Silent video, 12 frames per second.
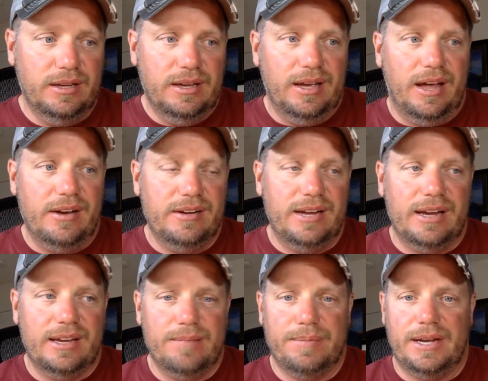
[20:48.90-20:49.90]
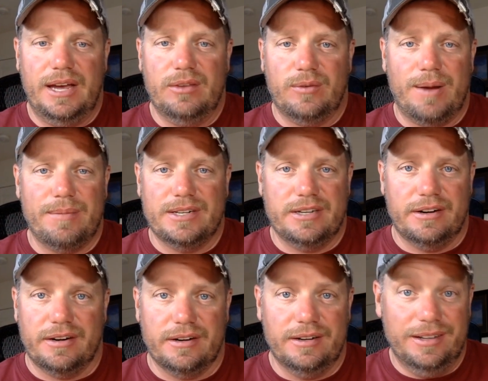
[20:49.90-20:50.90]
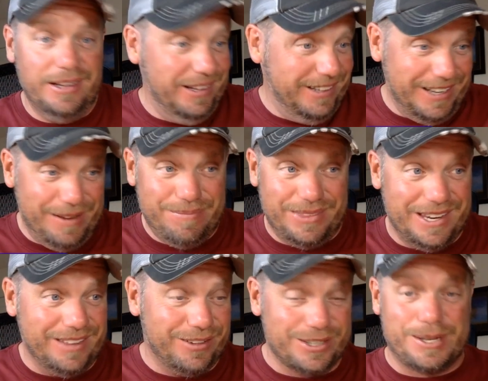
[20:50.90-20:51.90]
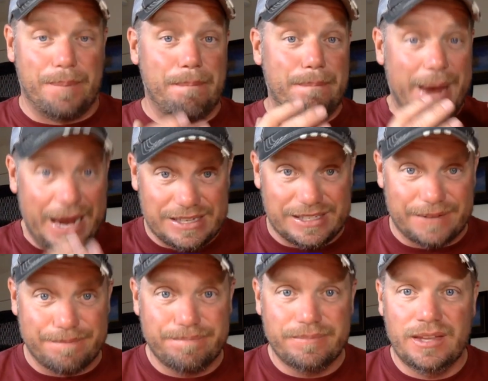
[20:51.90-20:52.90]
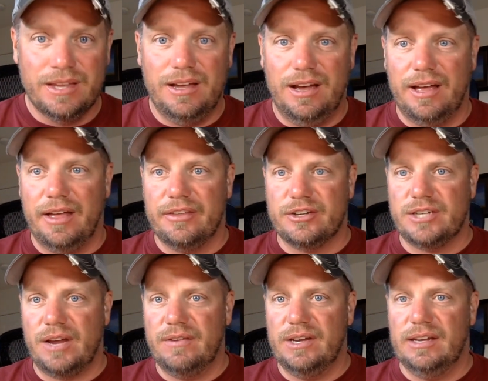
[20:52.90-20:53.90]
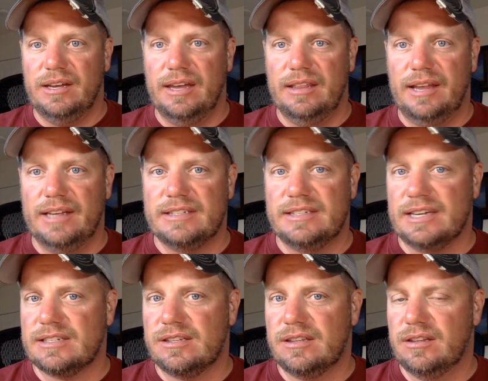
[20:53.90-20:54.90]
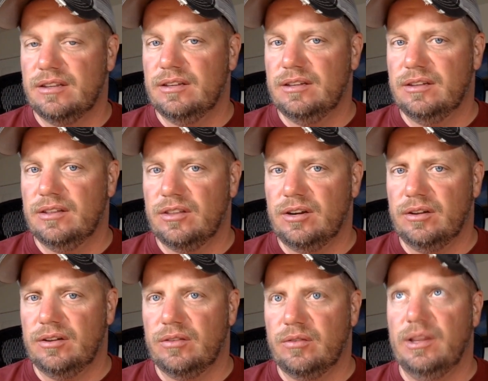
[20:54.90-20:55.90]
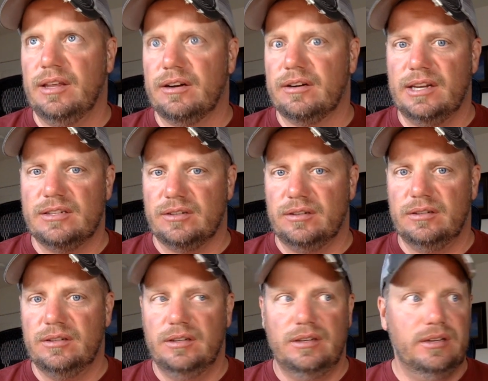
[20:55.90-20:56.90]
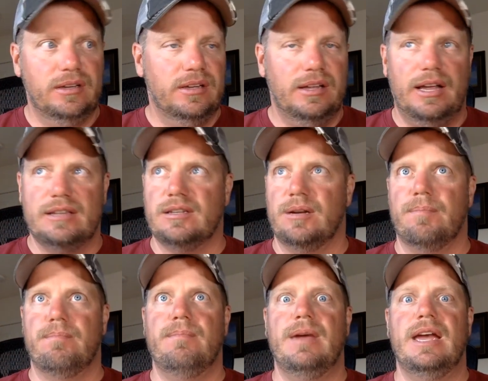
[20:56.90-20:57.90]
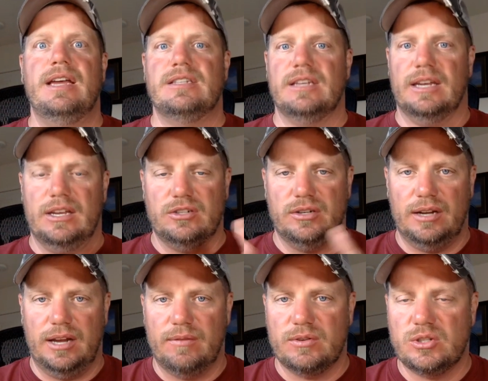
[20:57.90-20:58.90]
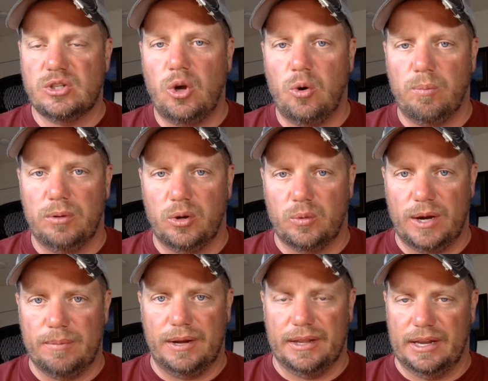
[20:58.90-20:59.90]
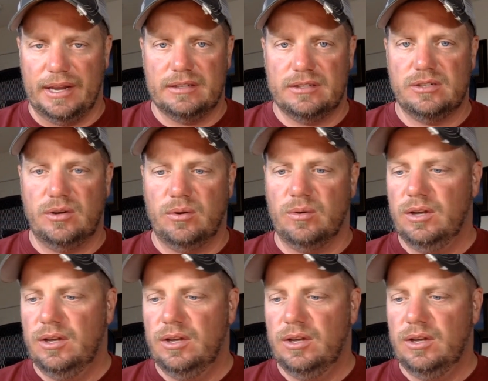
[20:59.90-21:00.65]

how do you not get behind the Ram interior? Damn thing looks amazing. The Chevy inline-six 3-liter diesel. That's an amazing engine. I was so blown away by that. So